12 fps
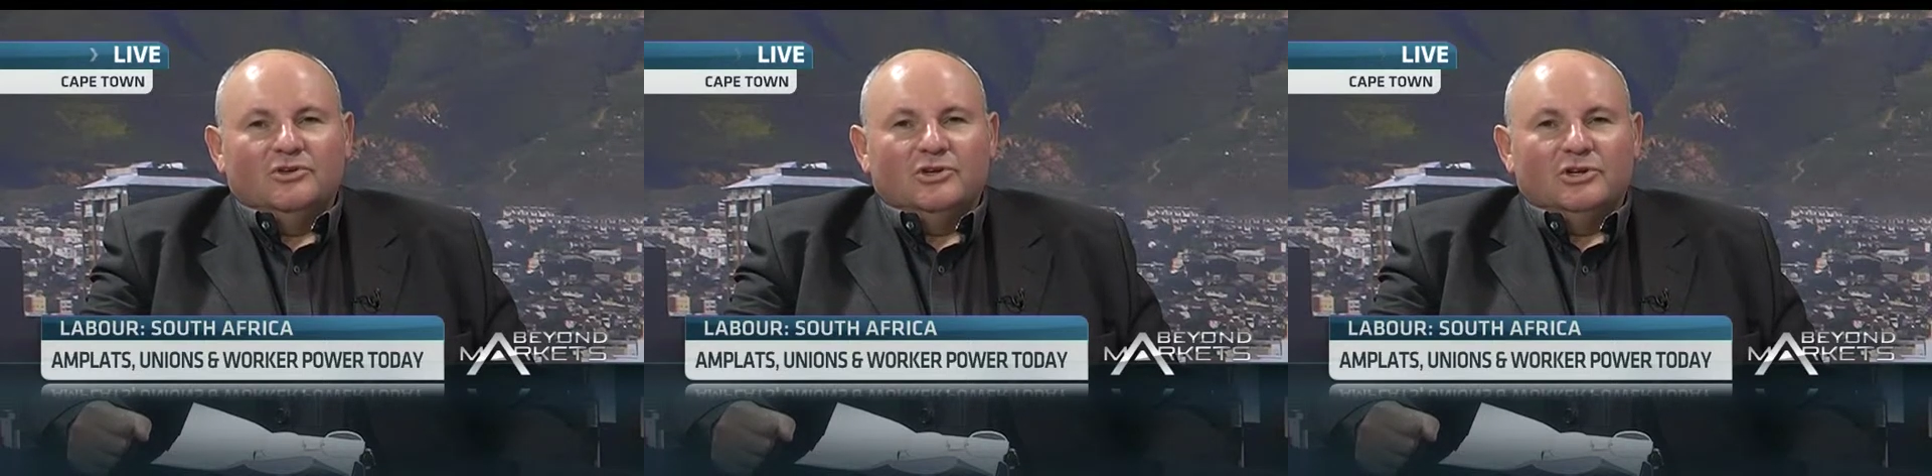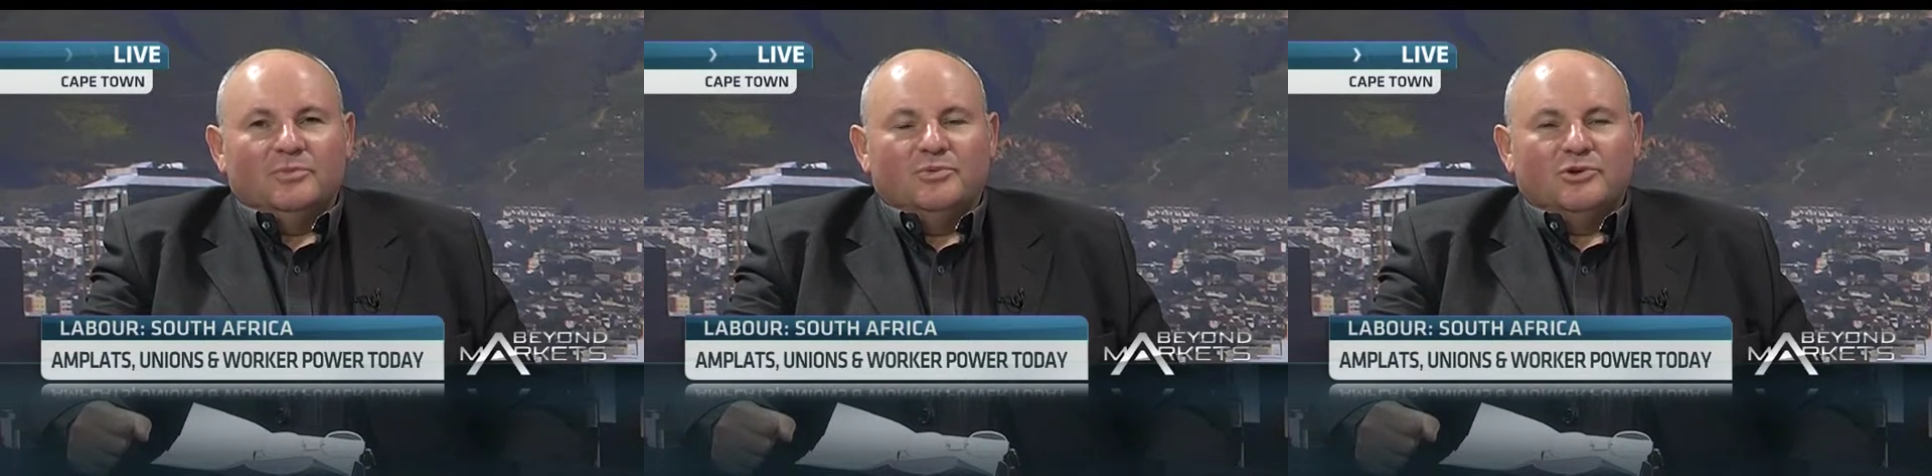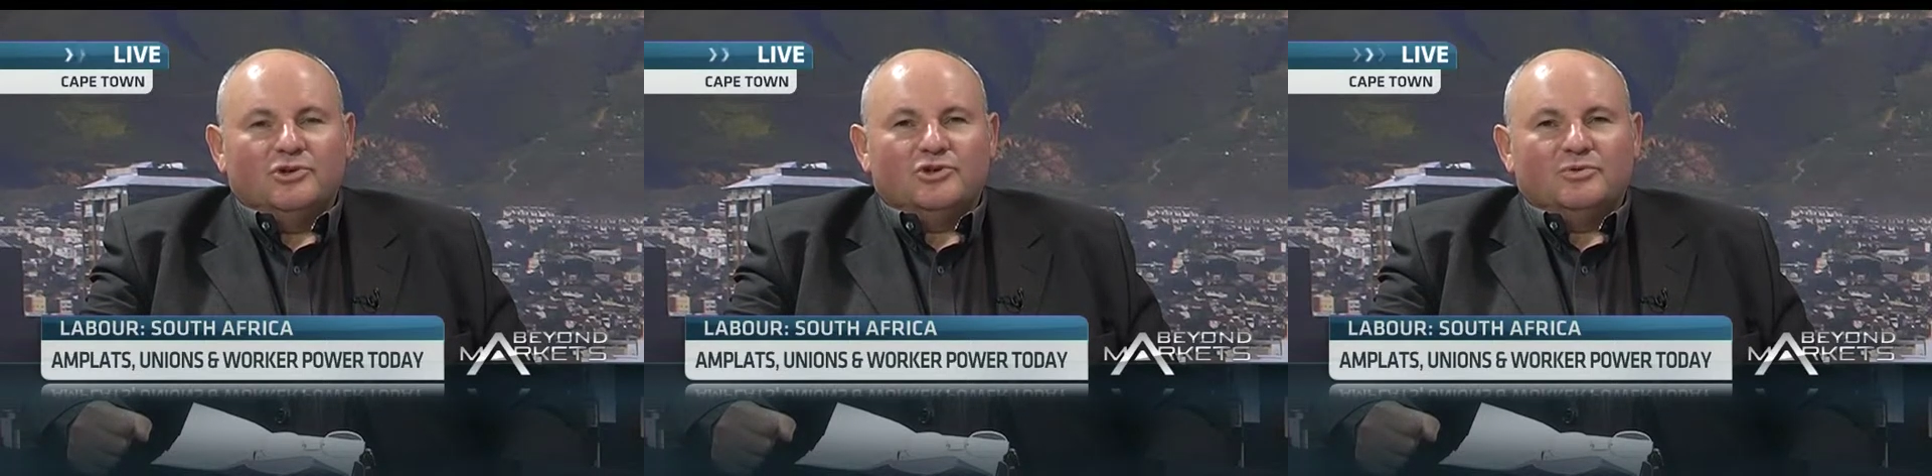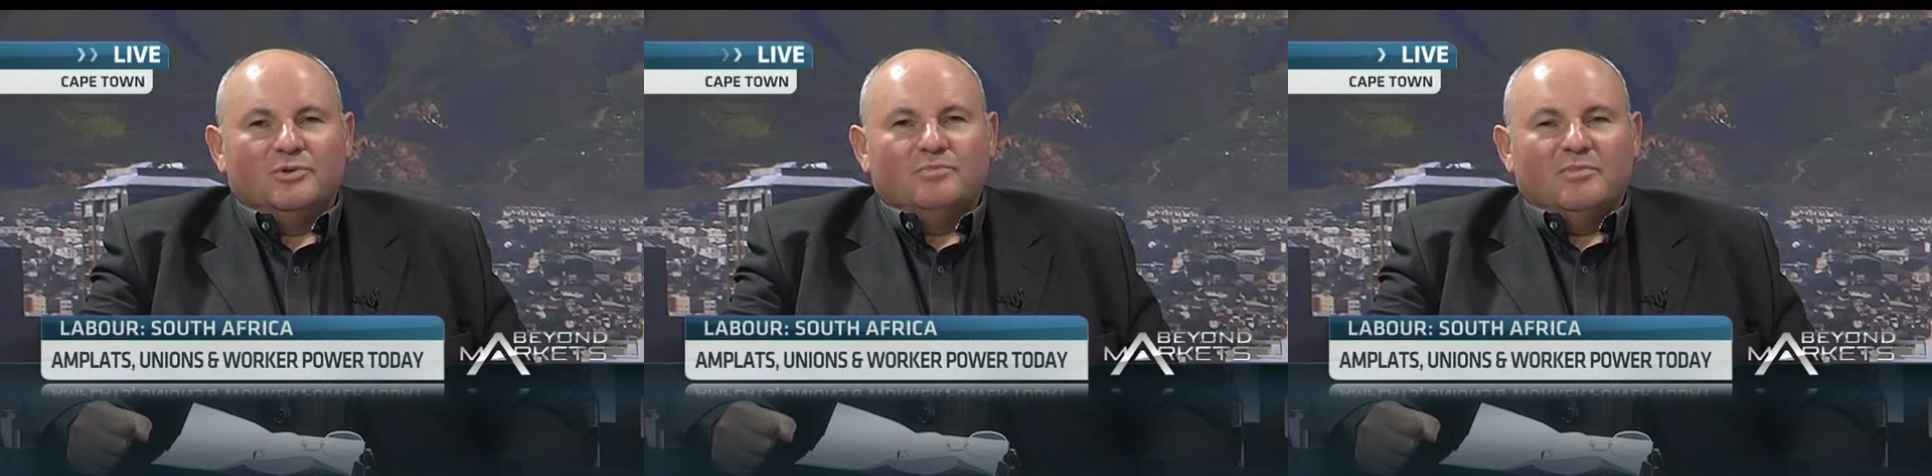you're going to
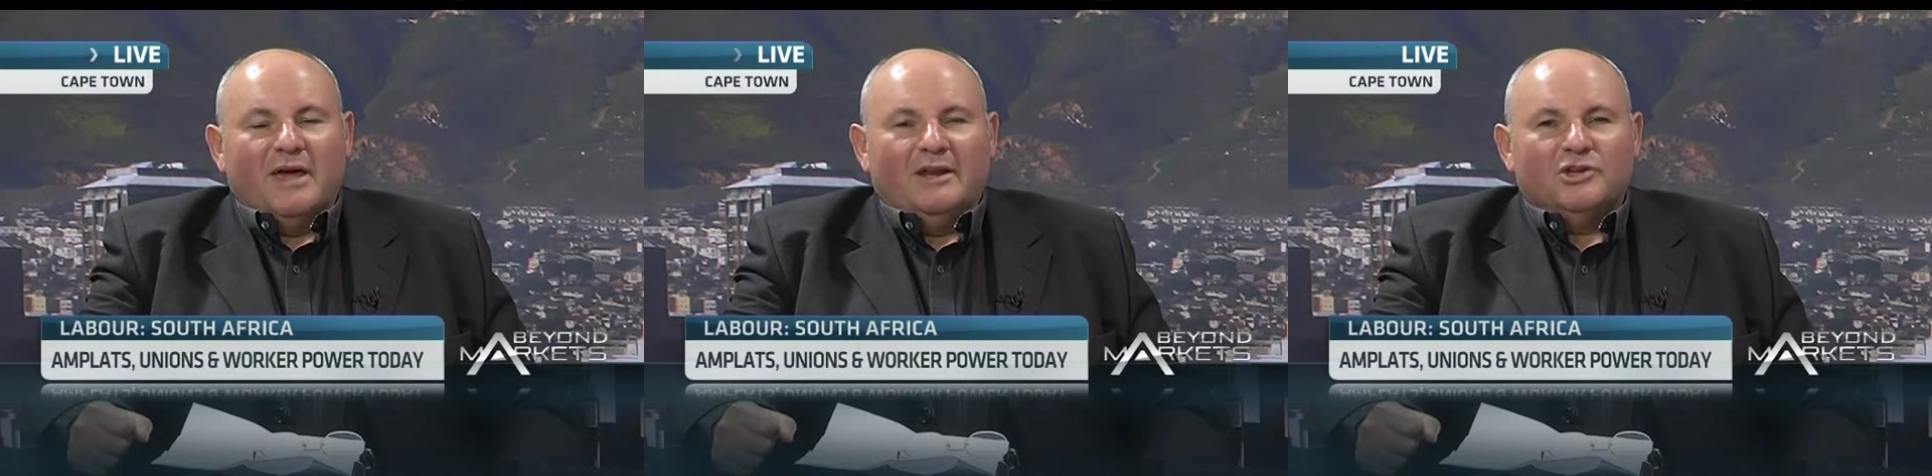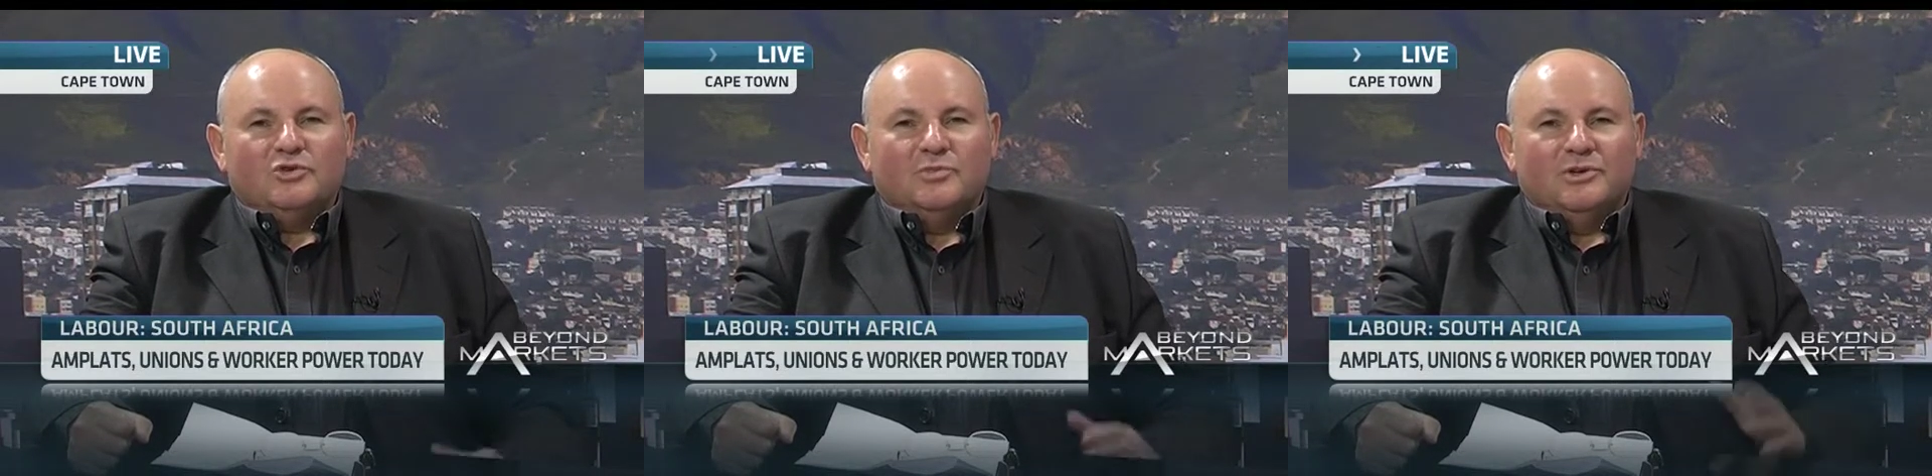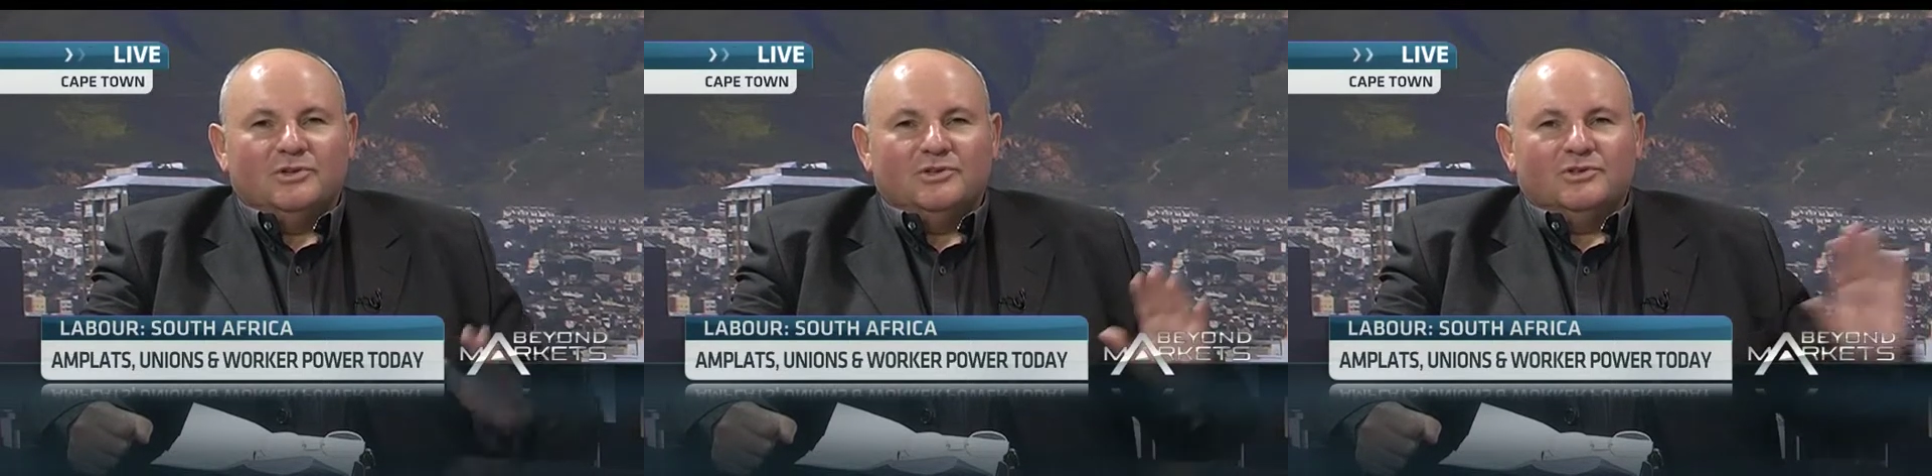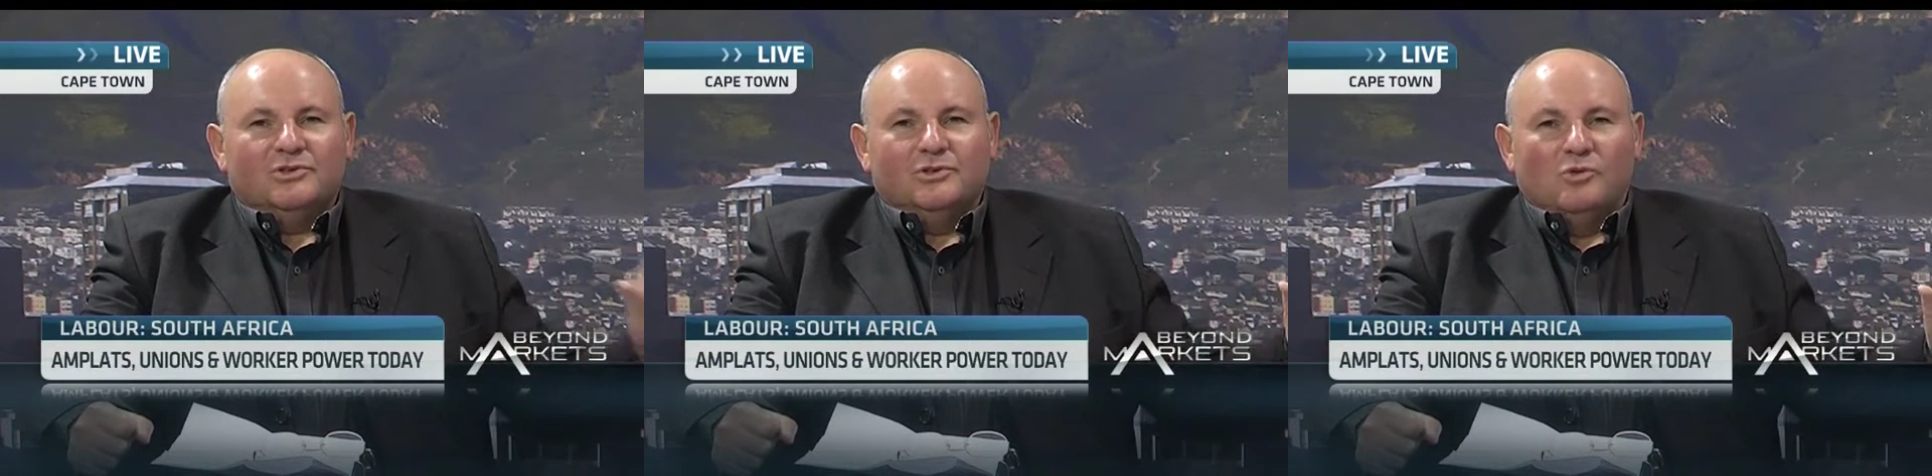push
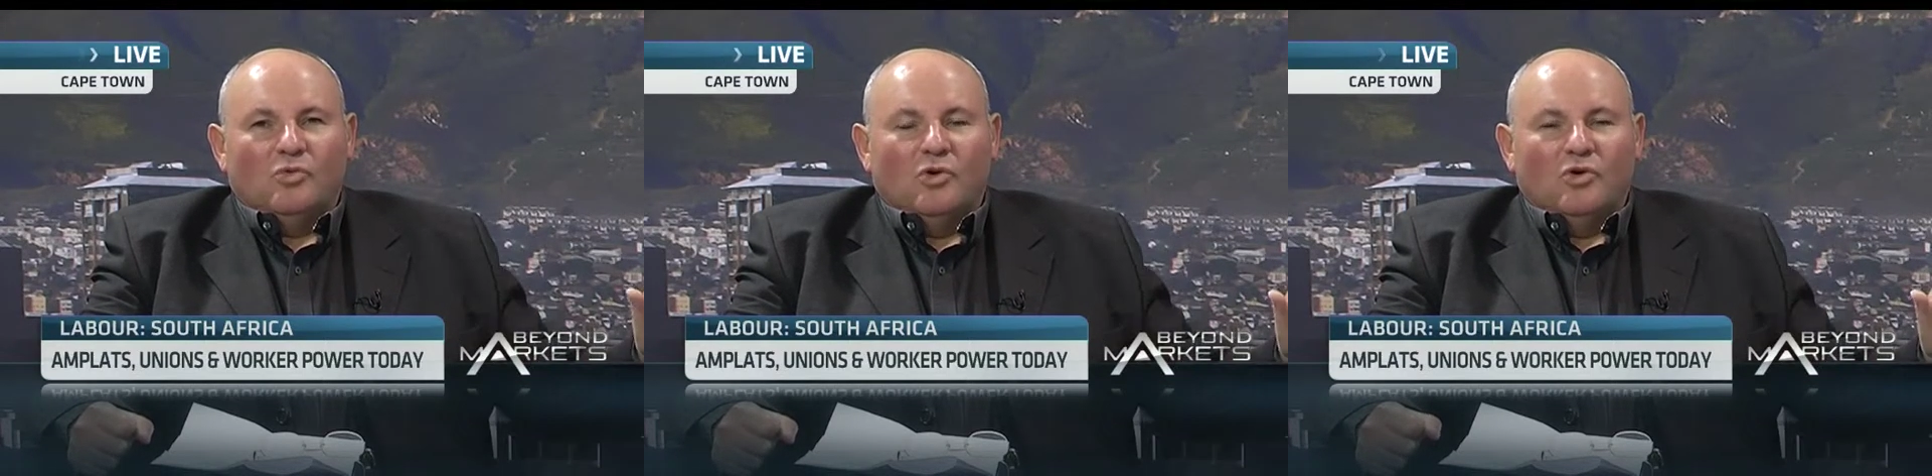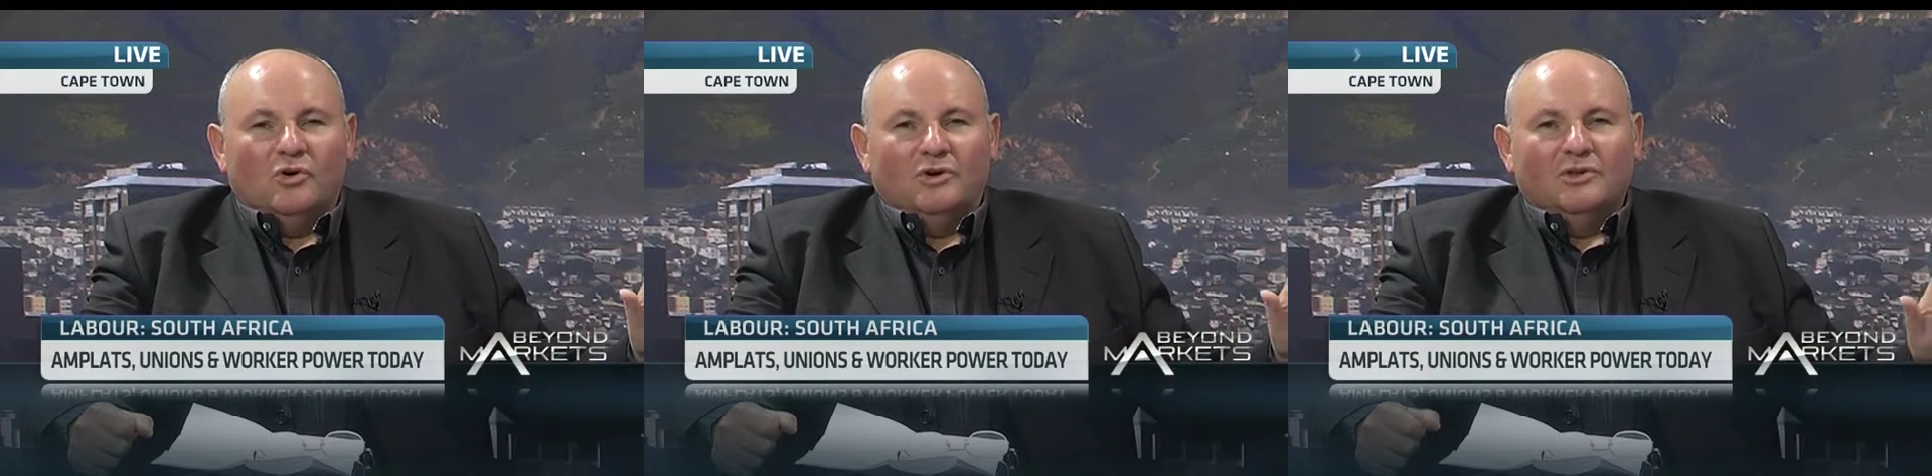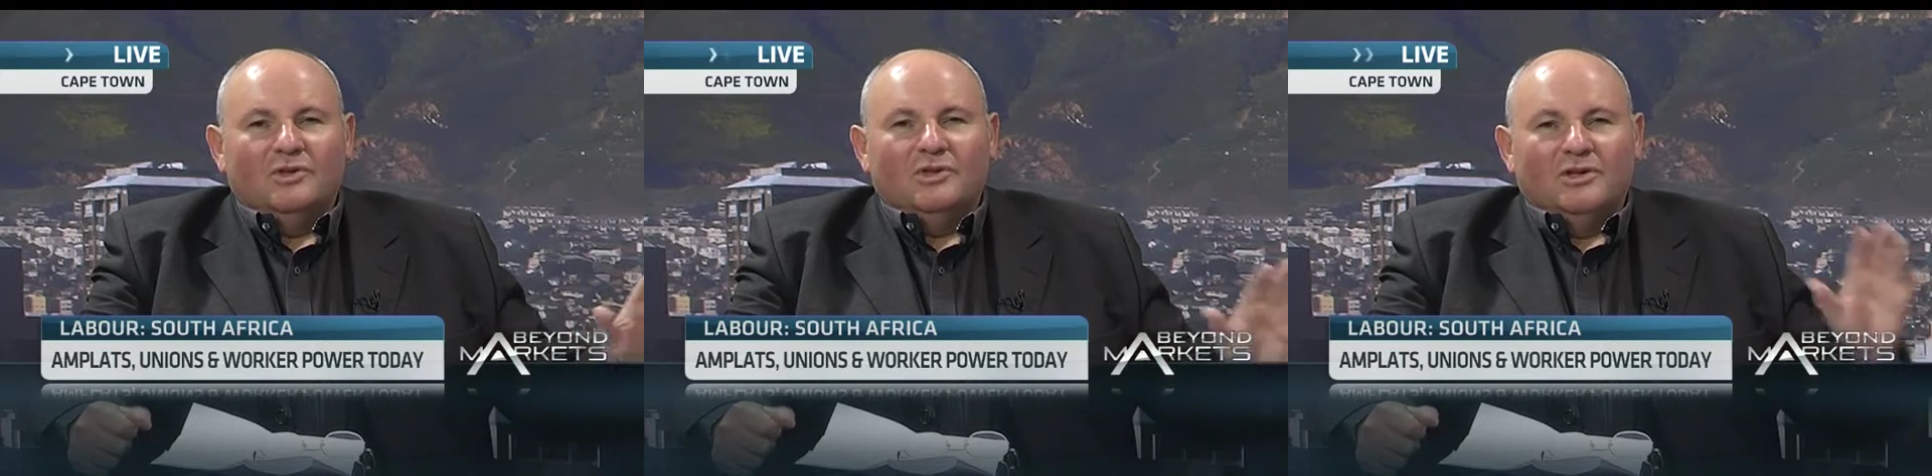management to the wall.